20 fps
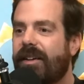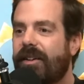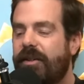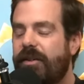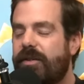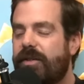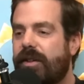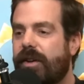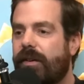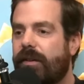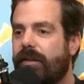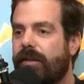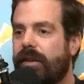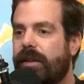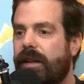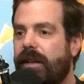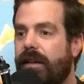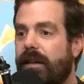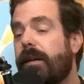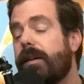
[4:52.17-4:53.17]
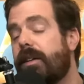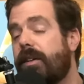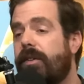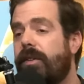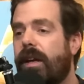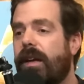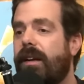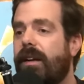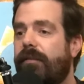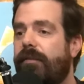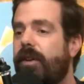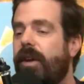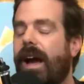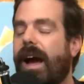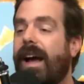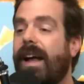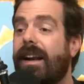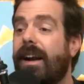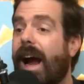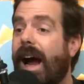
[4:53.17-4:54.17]
you start looking like. And if you,
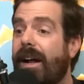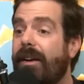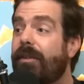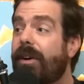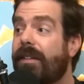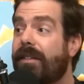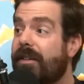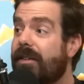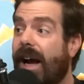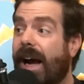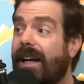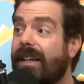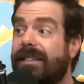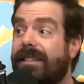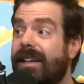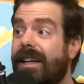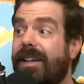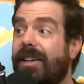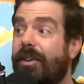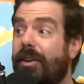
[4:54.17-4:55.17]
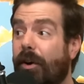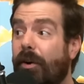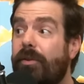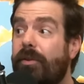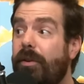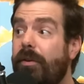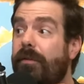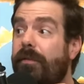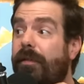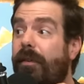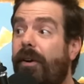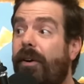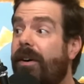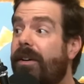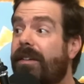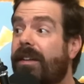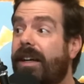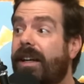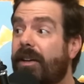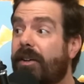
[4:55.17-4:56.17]
I'd say go too far and
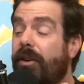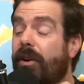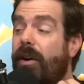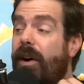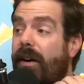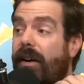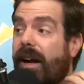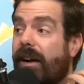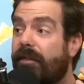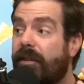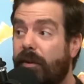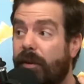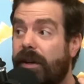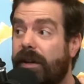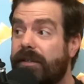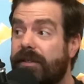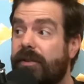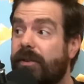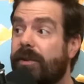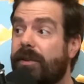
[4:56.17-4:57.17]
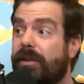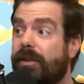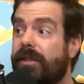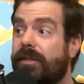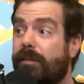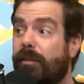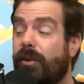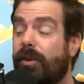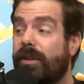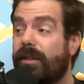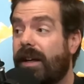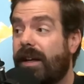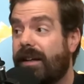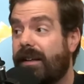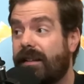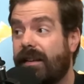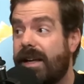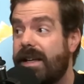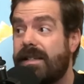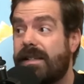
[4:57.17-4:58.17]
let it grow out everywhere, so it looks more like
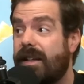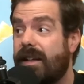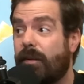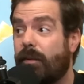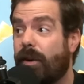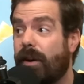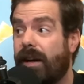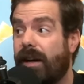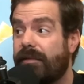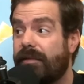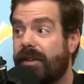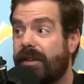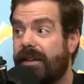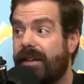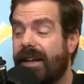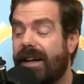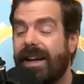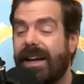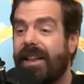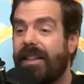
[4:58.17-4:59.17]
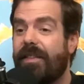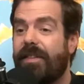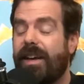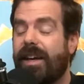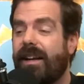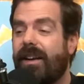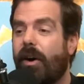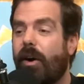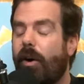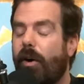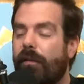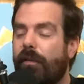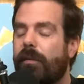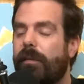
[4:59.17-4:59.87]
lazy and whatever. Totally. Then over